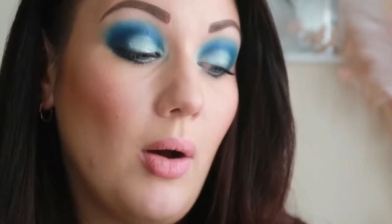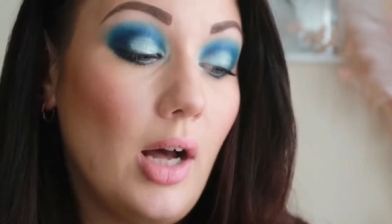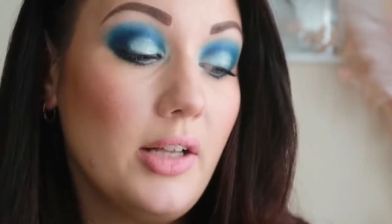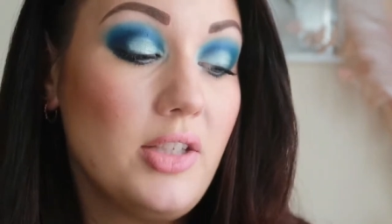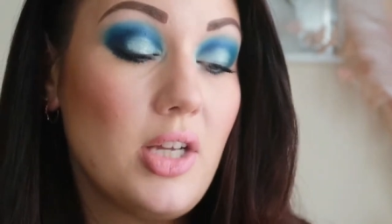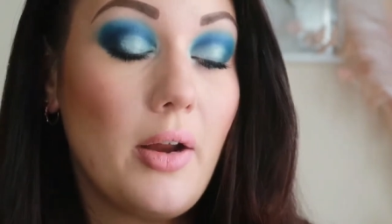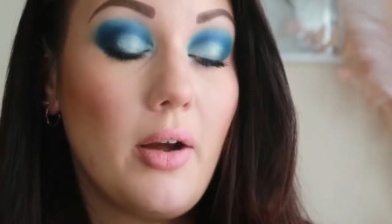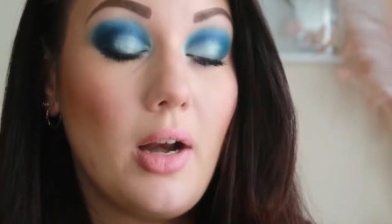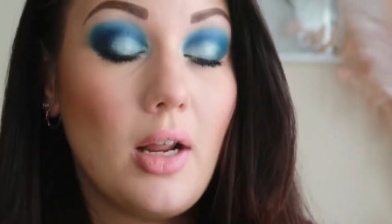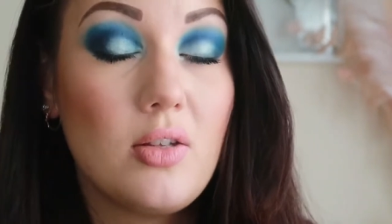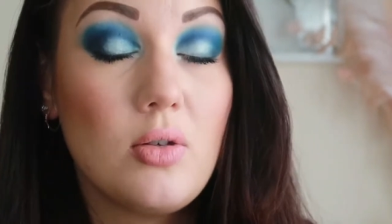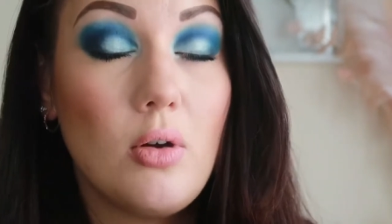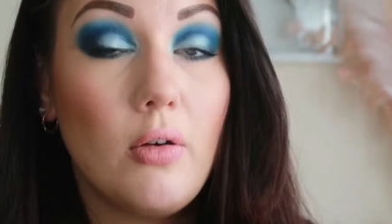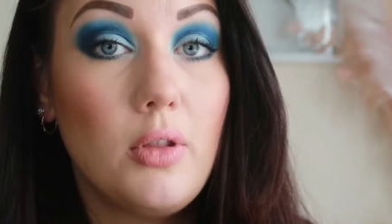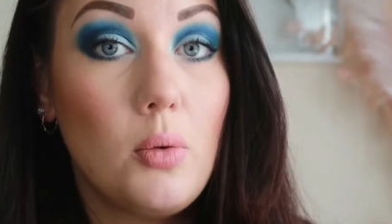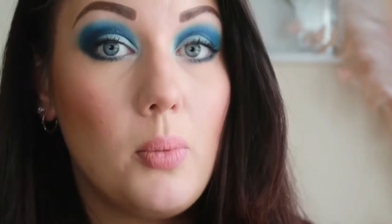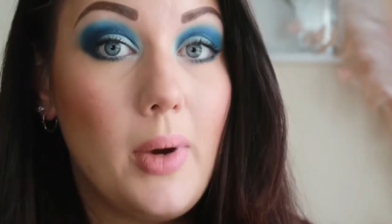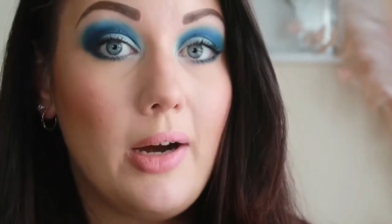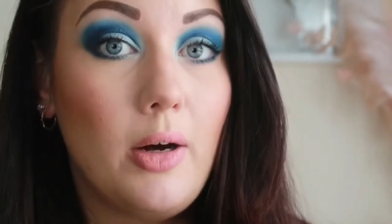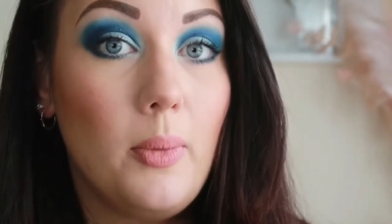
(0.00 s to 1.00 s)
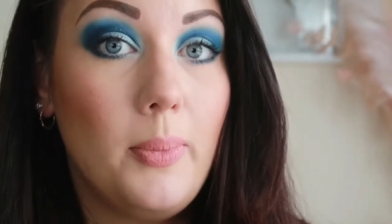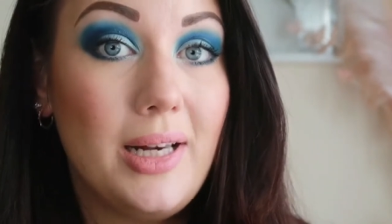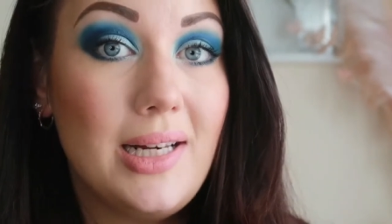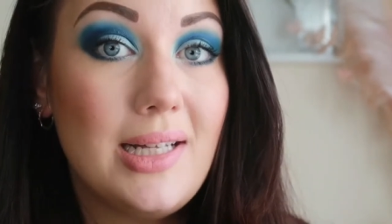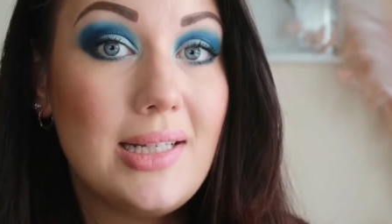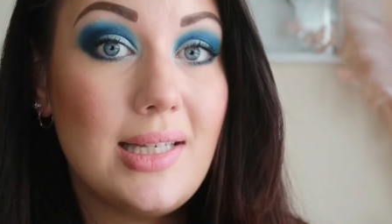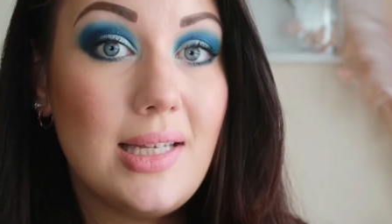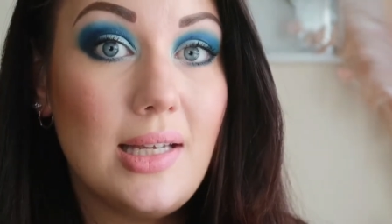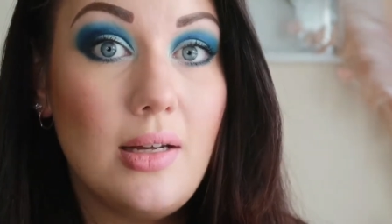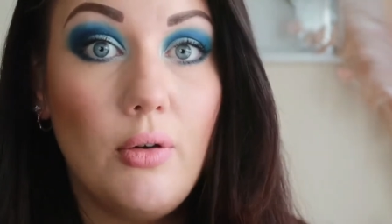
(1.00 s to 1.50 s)
I don't know sort of the
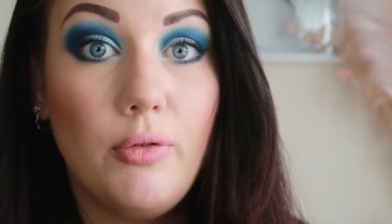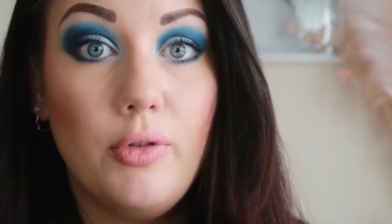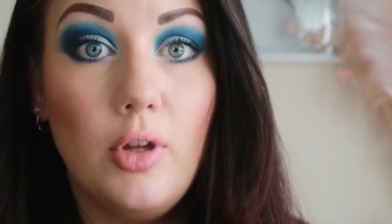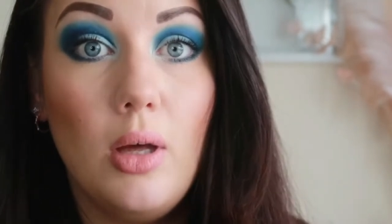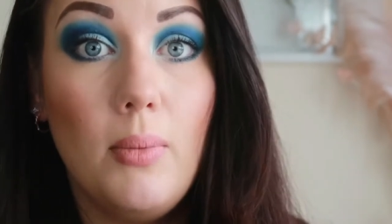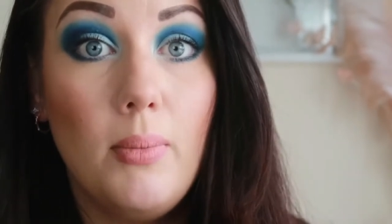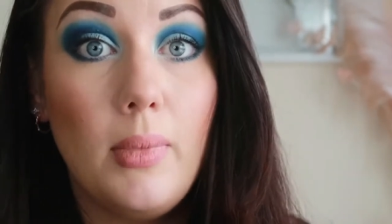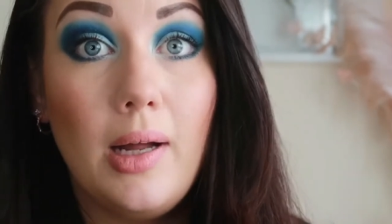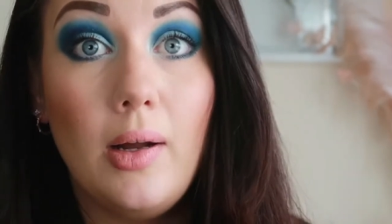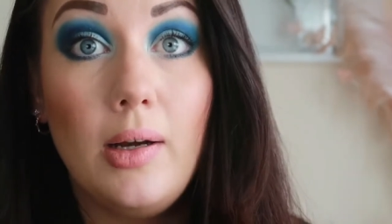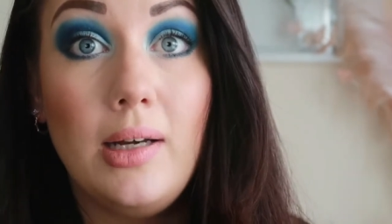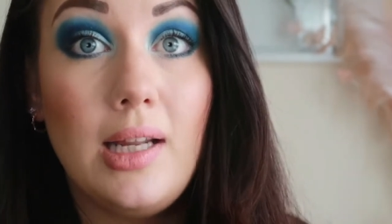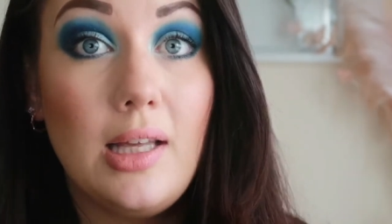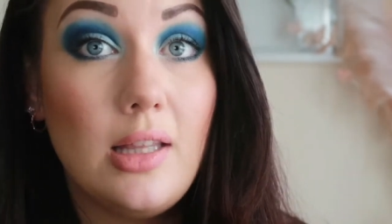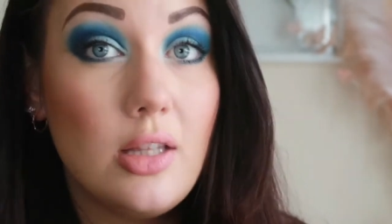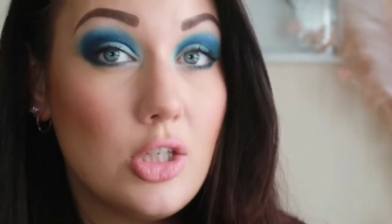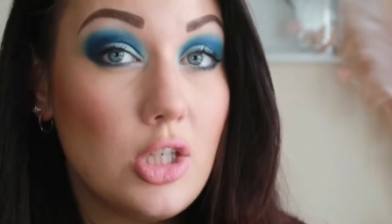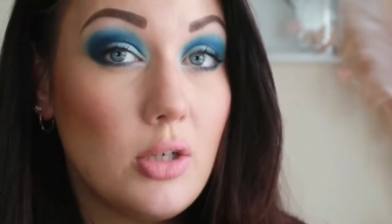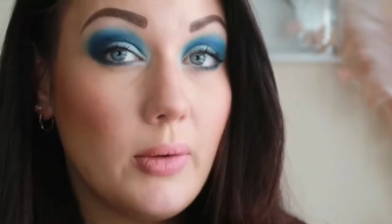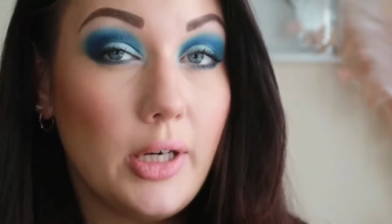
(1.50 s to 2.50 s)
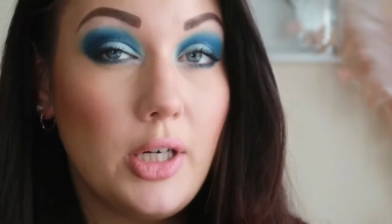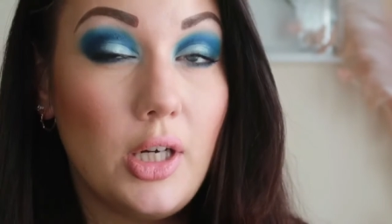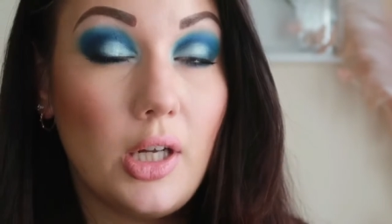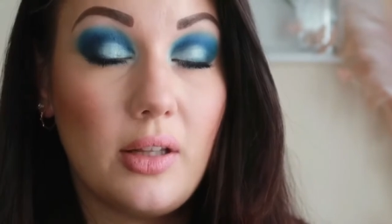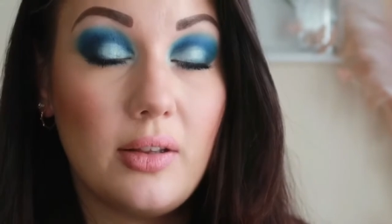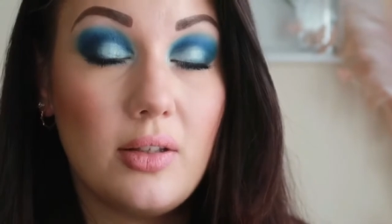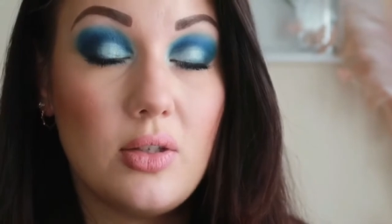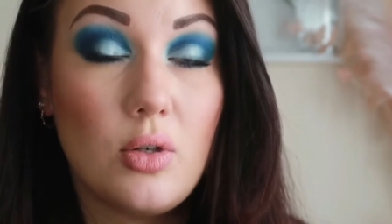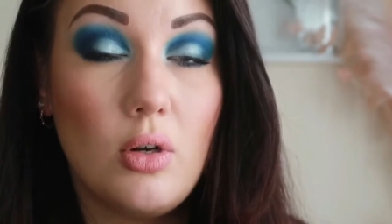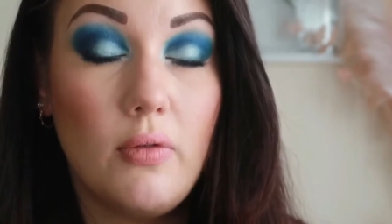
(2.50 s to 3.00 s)
wearability of them, neither do I know
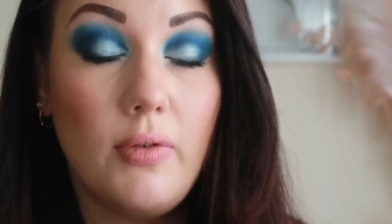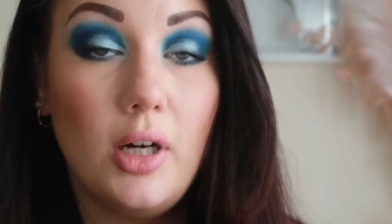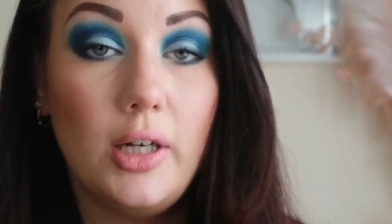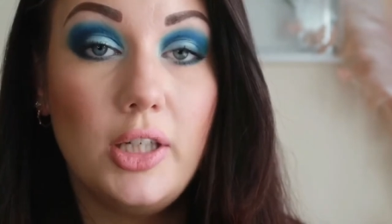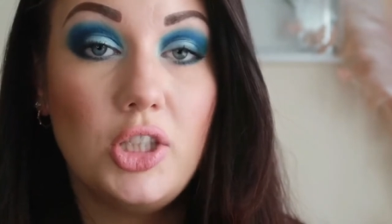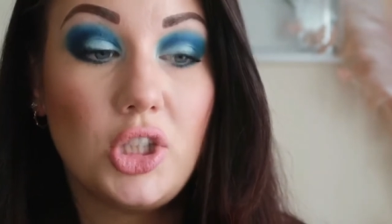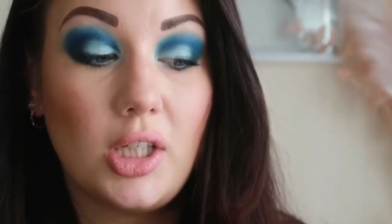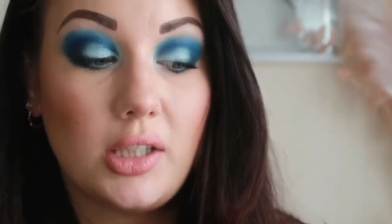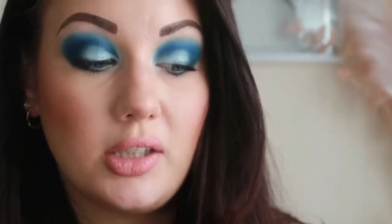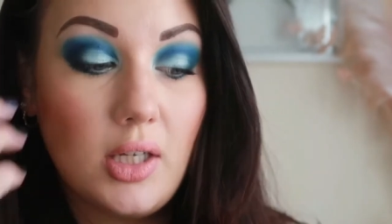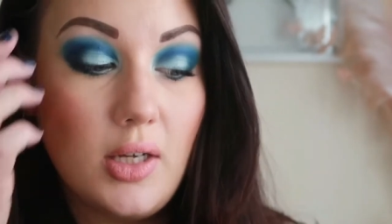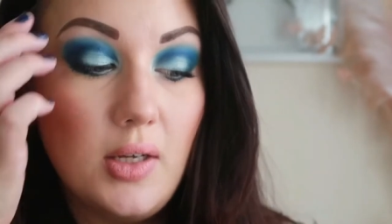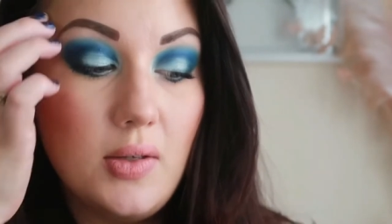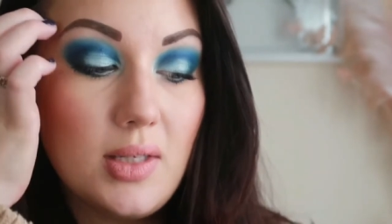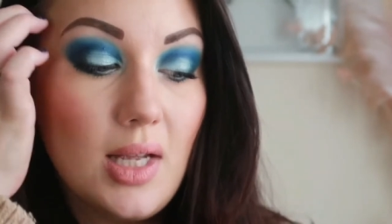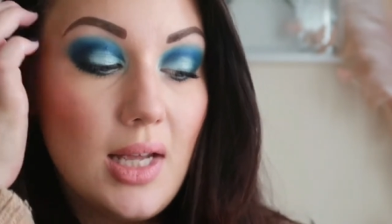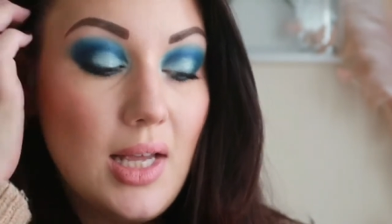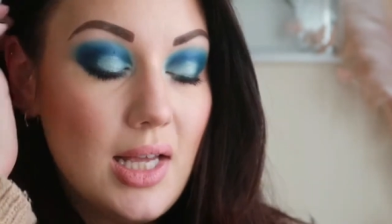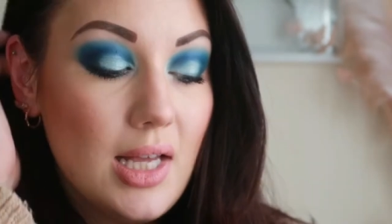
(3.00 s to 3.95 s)
the sort of eyeshadows.